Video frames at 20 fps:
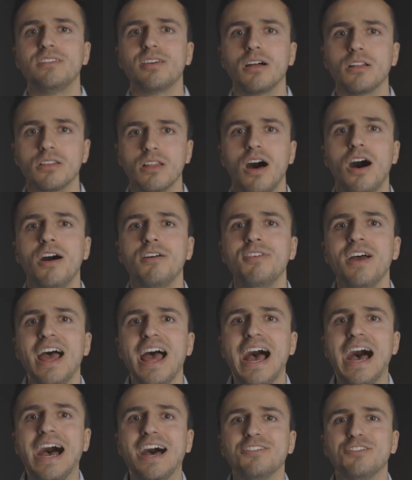to love
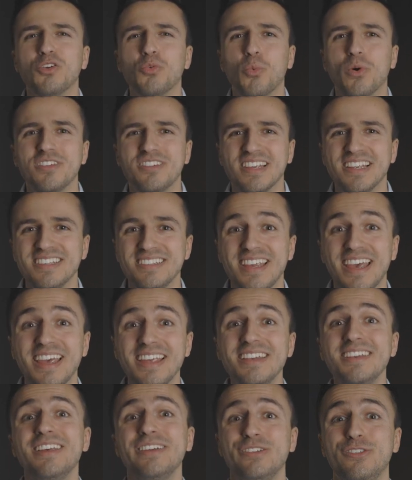as it was
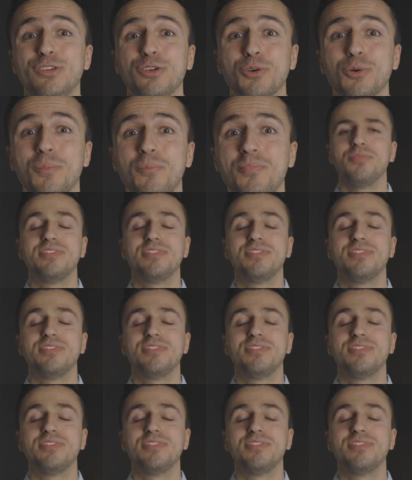intended to.